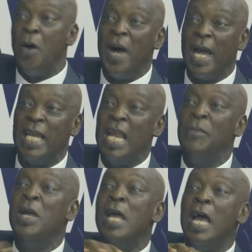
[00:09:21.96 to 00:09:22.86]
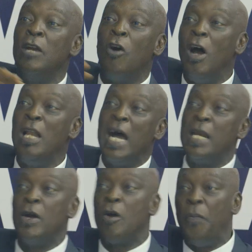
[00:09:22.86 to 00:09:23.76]
marrying them. And all the
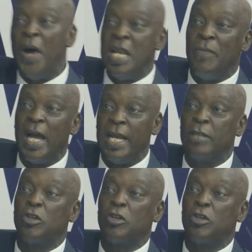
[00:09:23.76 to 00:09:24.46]
other people and the marriage is